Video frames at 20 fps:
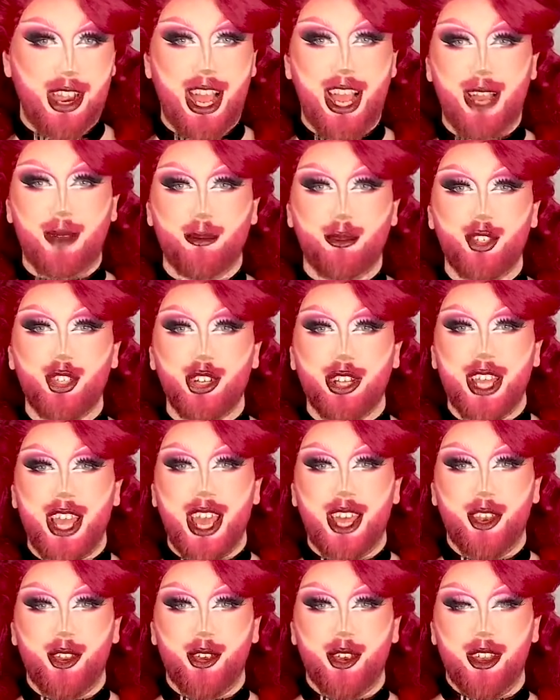I am
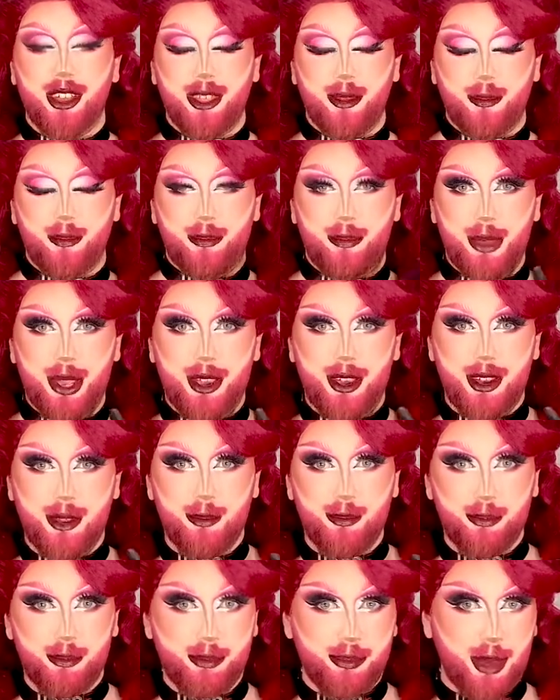Julianne Hoore, the bearded
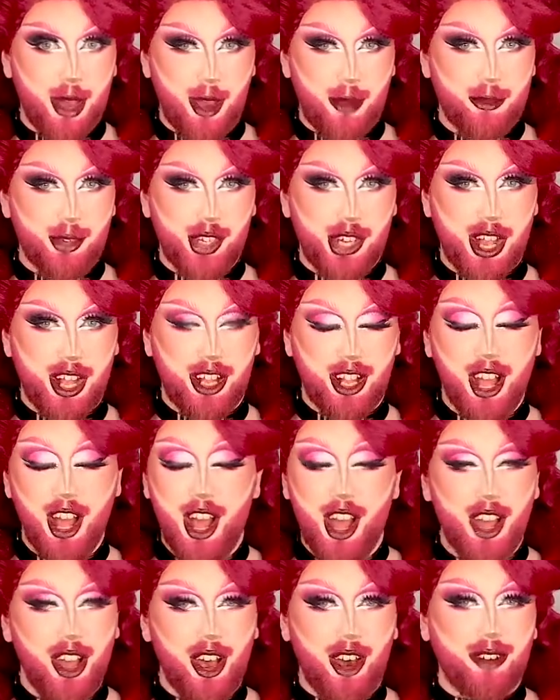bombshell
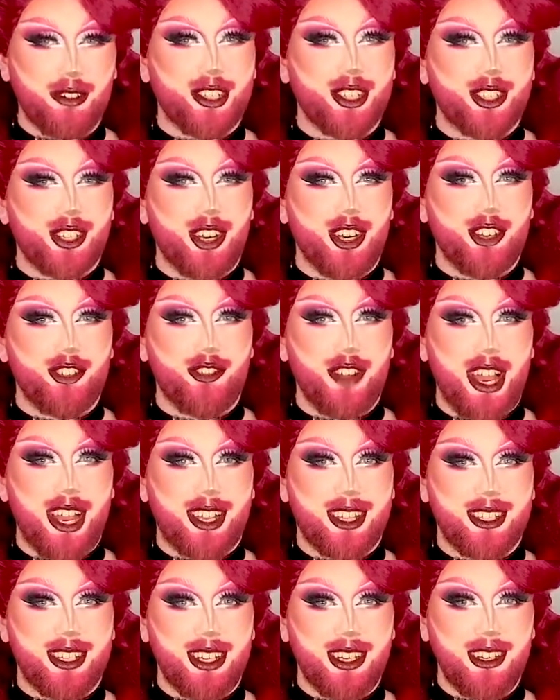of the Scottish drag
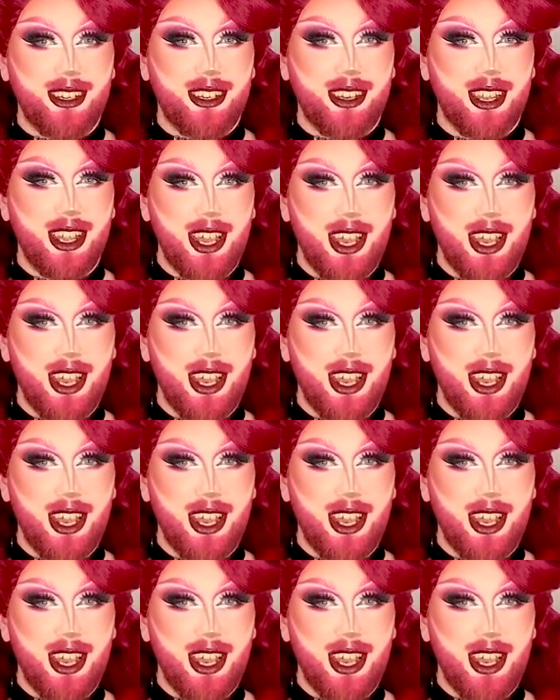scene.